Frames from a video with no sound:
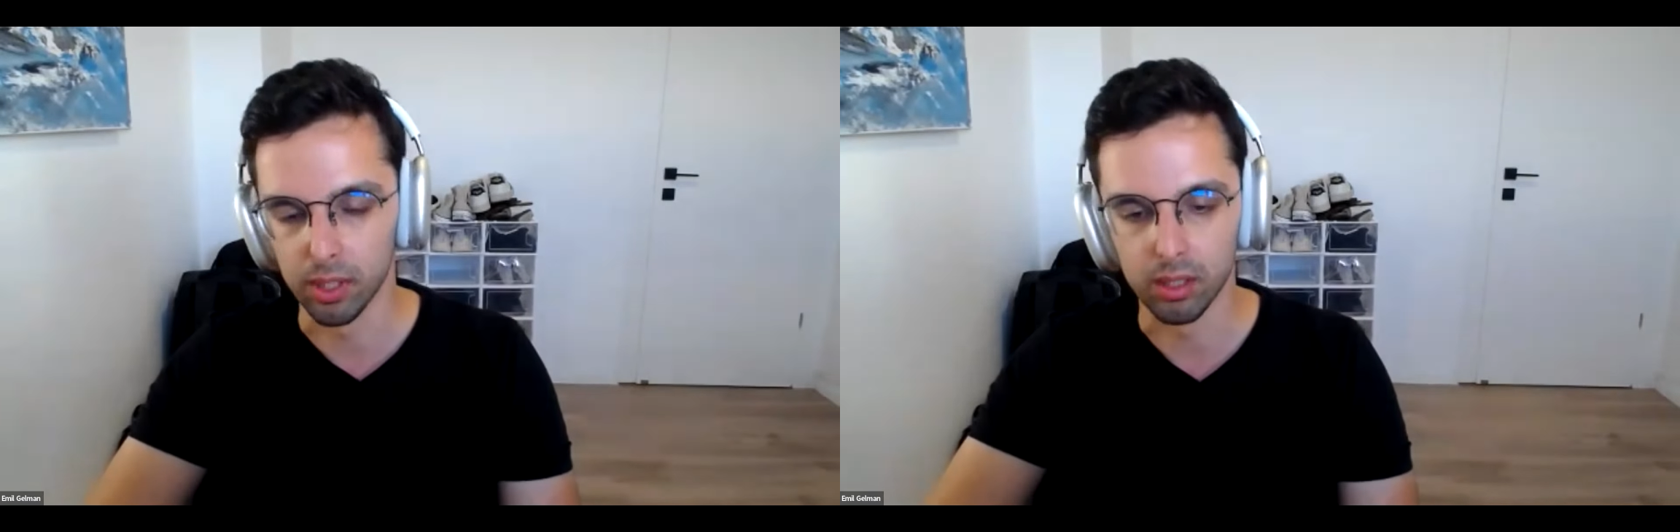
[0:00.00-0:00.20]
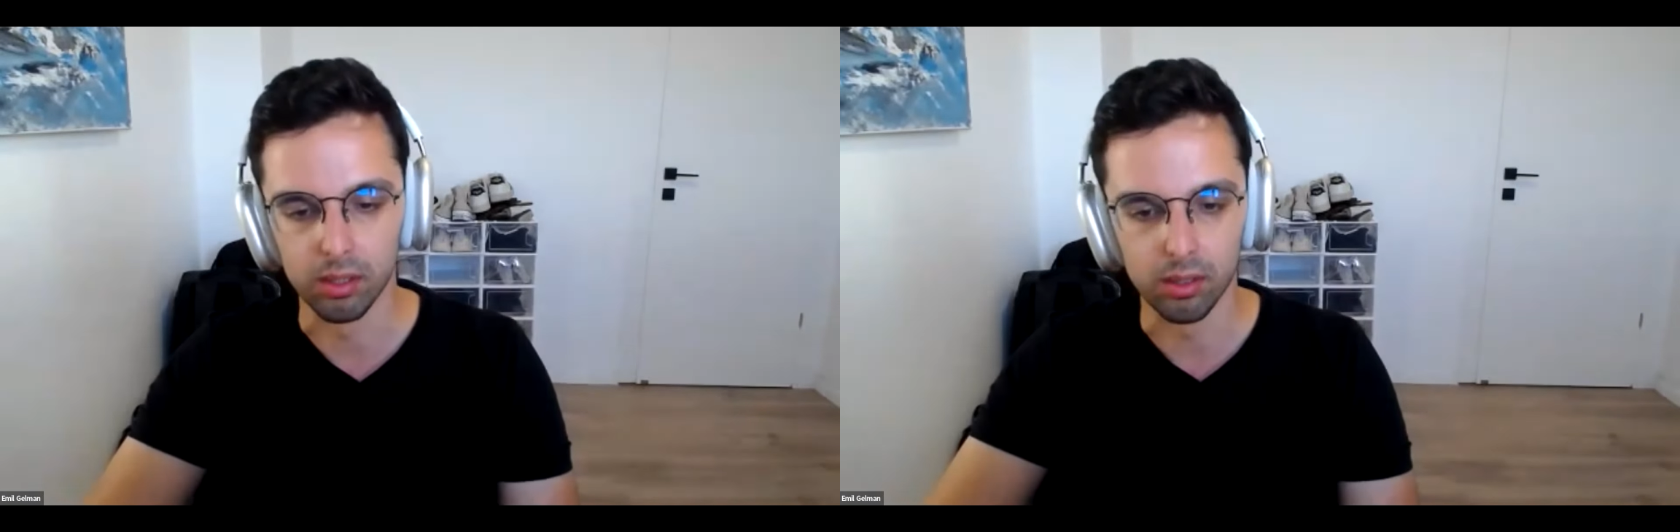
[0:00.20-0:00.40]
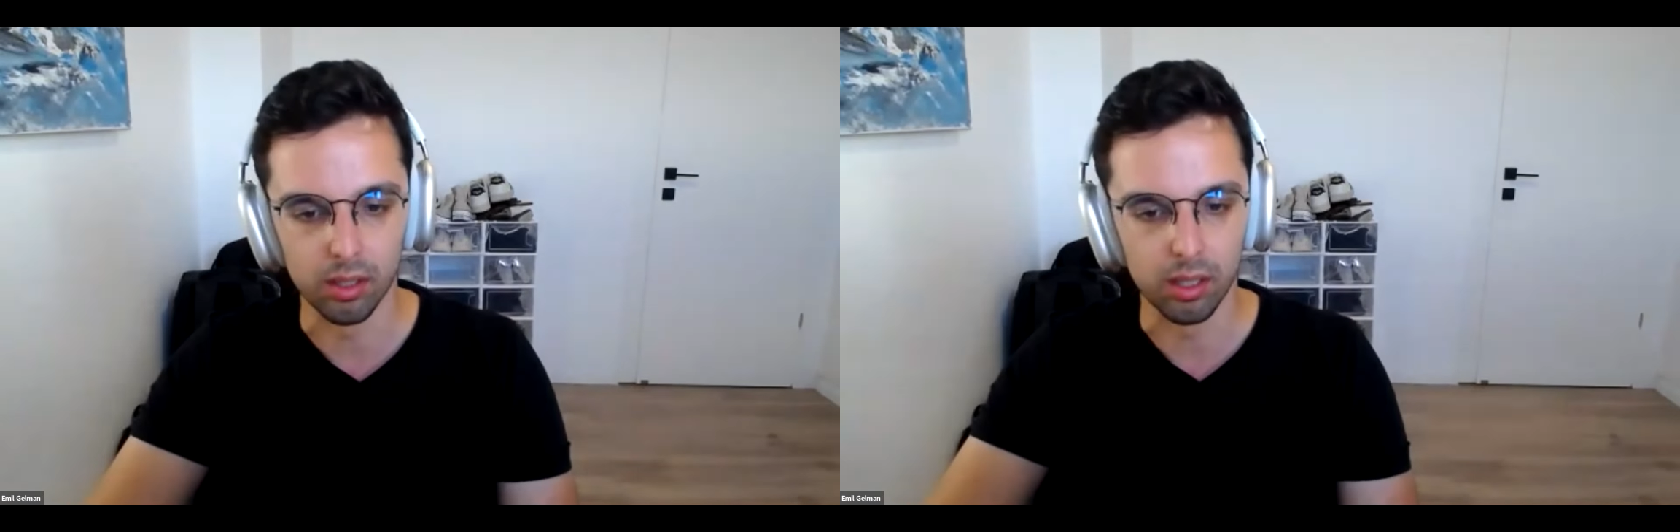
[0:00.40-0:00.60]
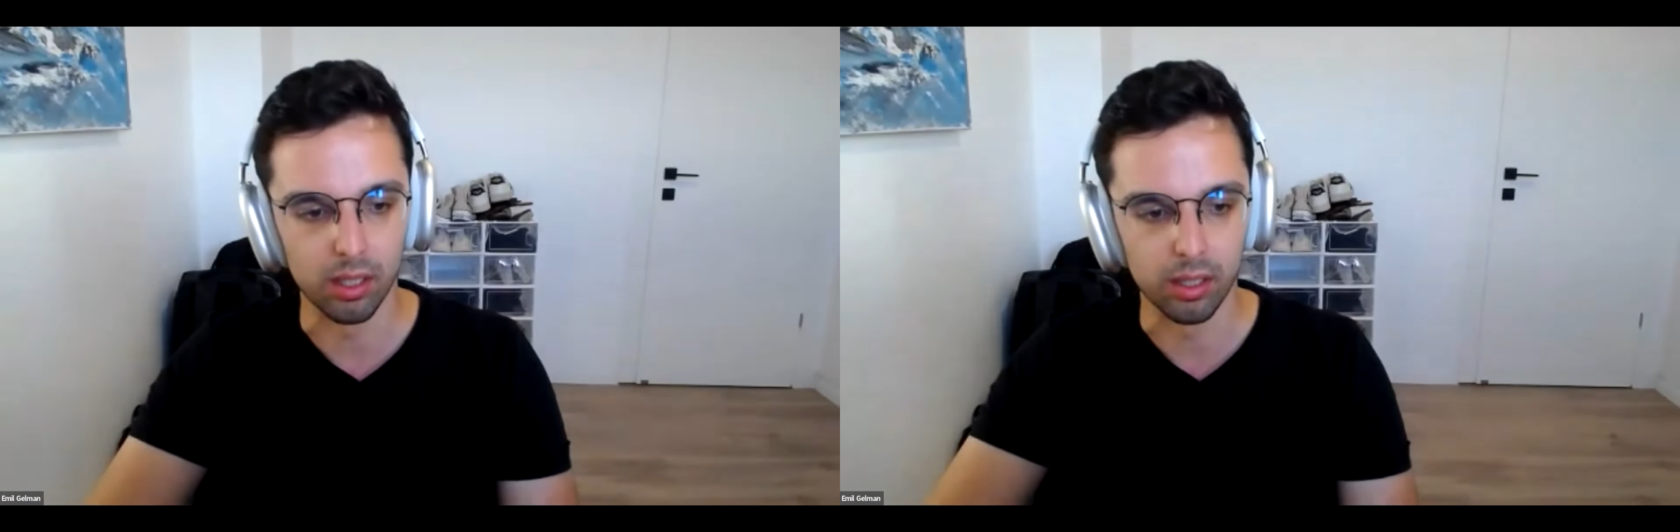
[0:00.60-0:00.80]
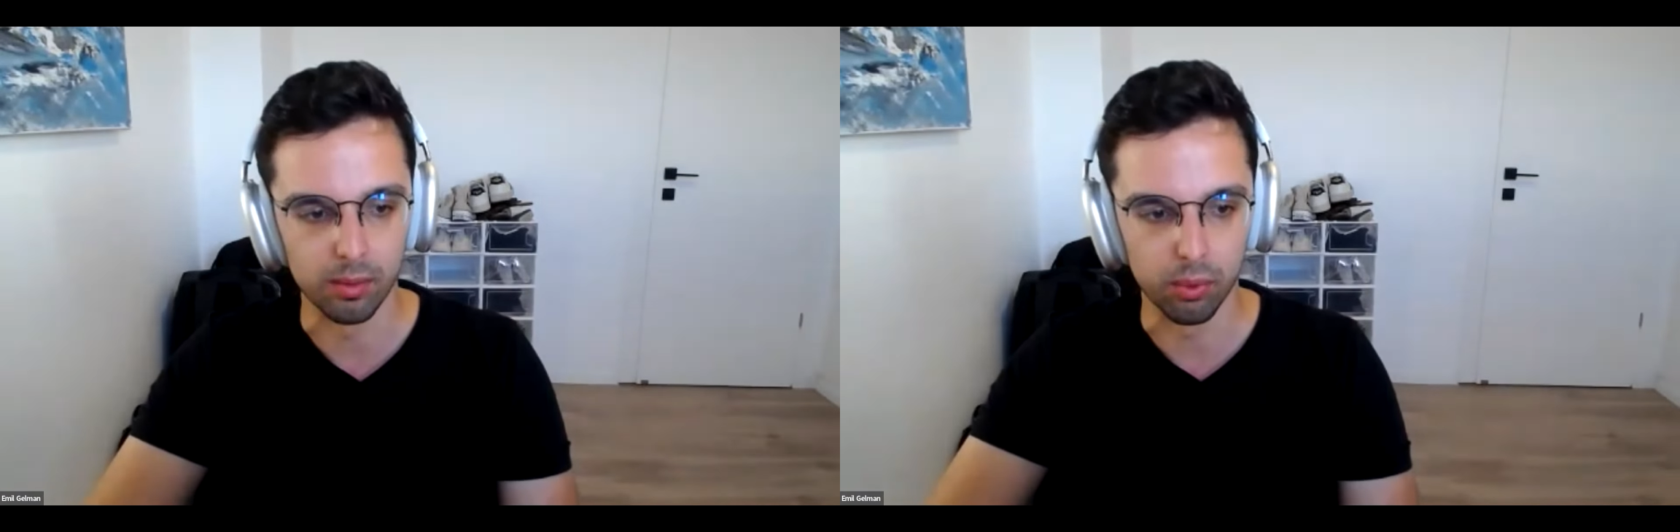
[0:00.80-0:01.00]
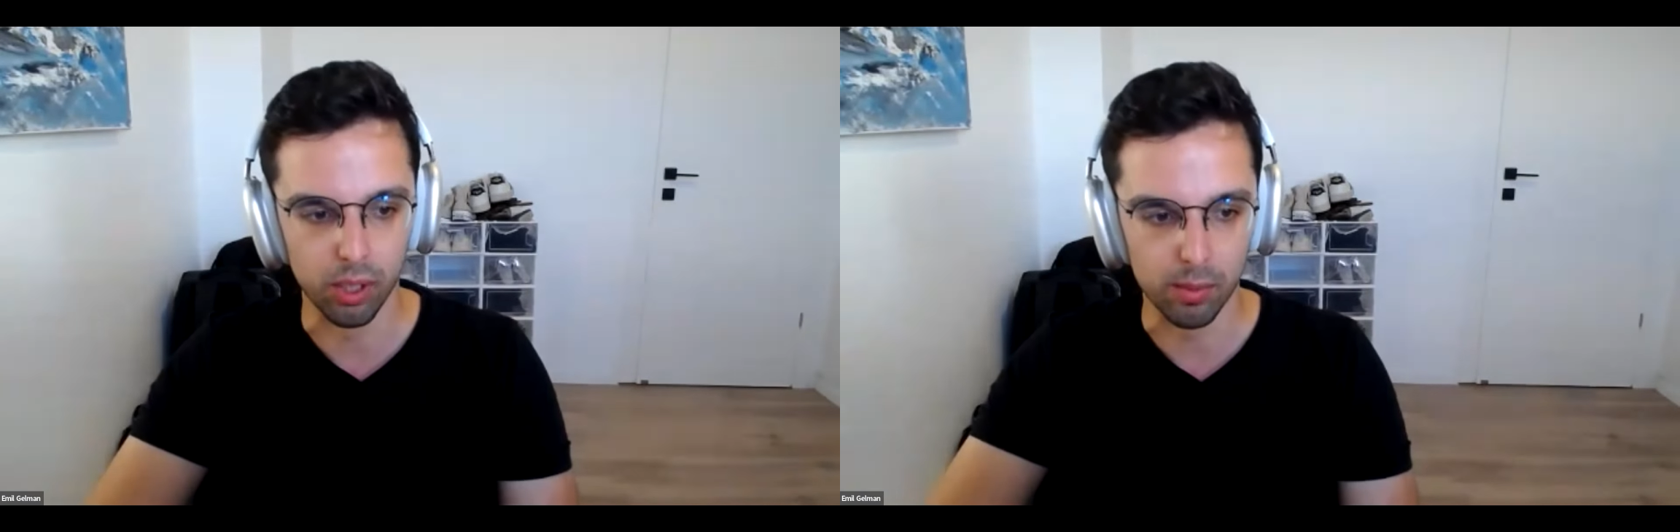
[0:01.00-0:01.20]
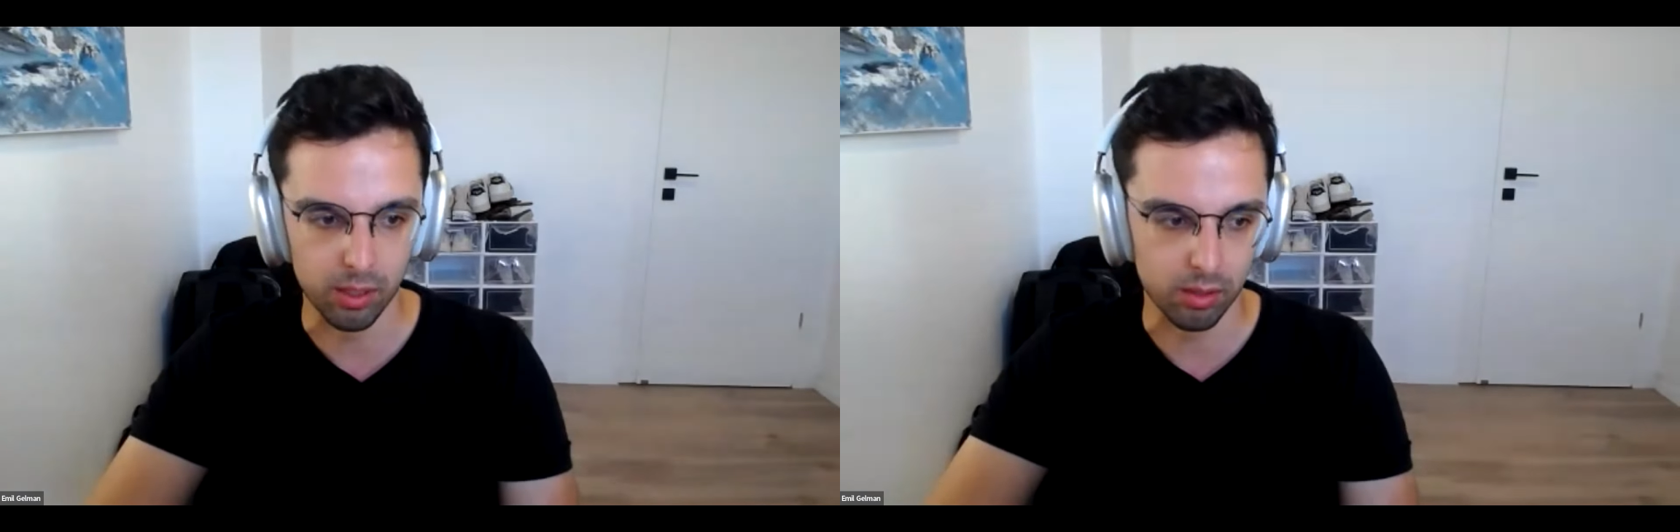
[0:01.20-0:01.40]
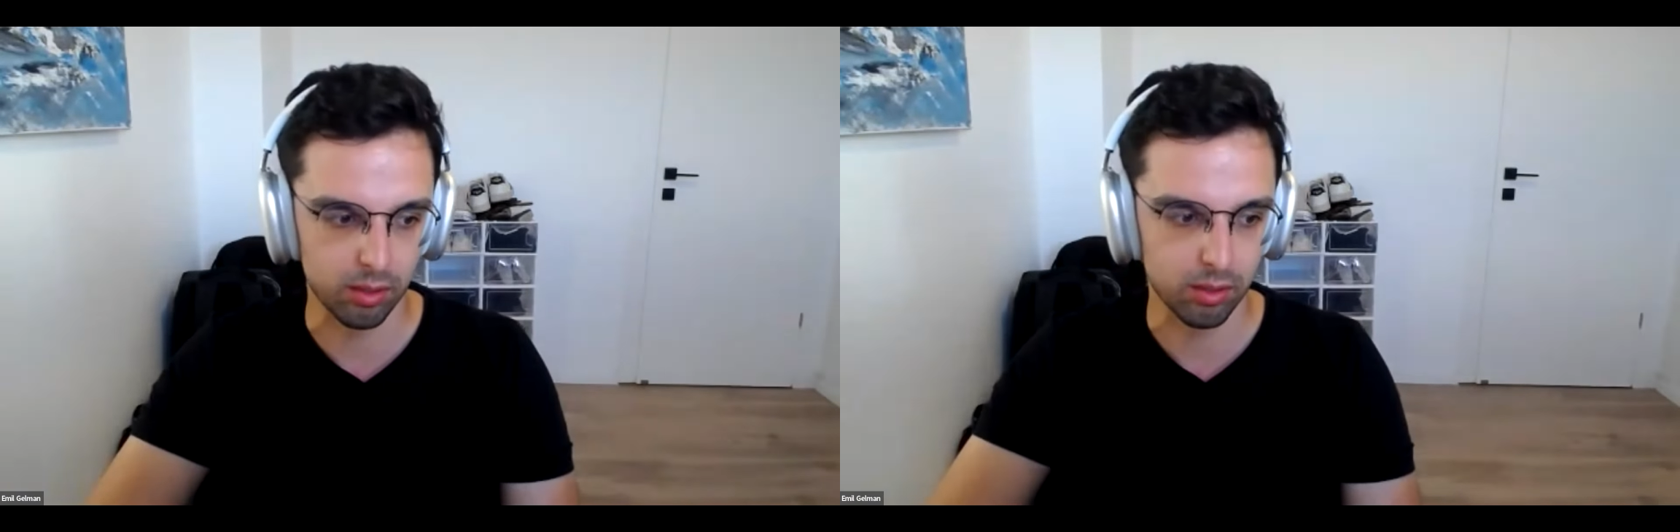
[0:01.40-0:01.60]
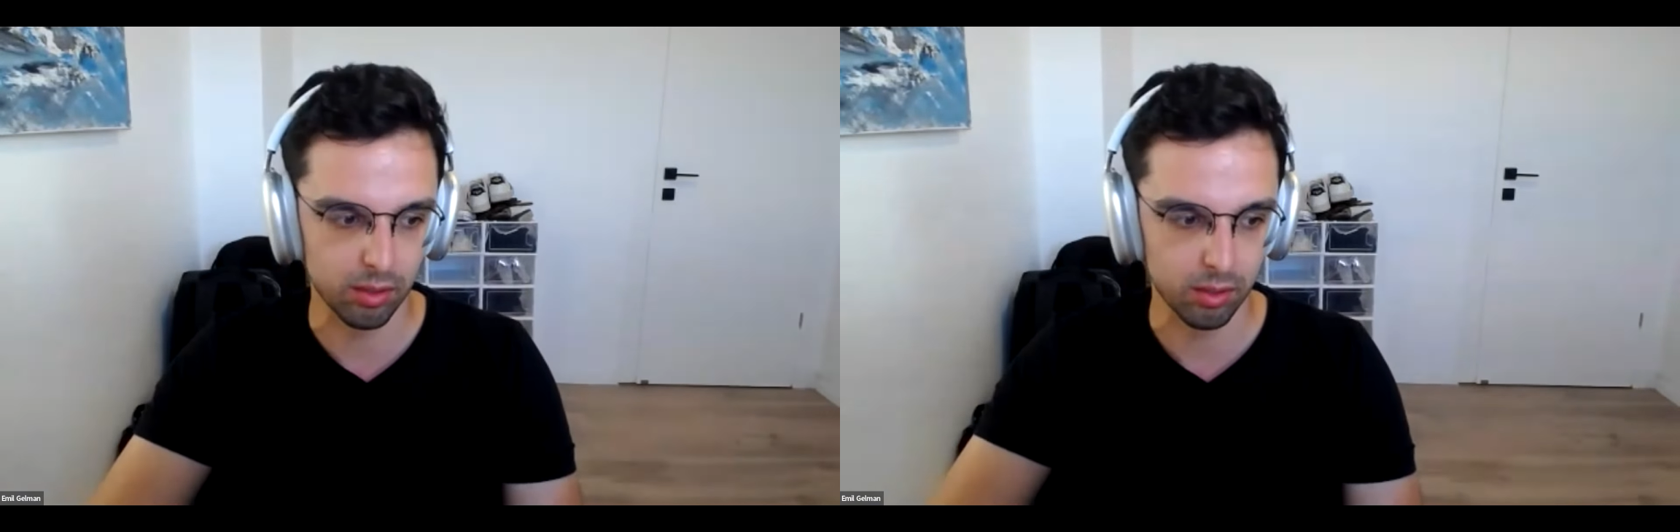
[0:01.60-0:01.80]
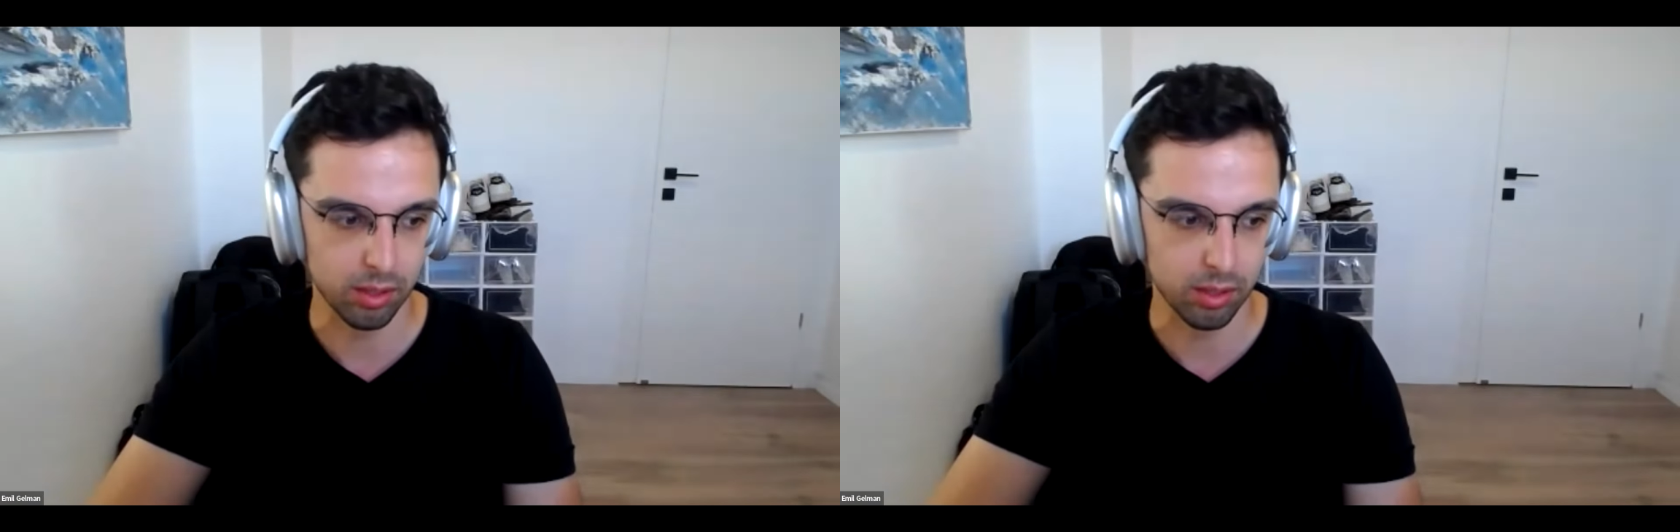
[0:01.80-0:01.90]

my deployment,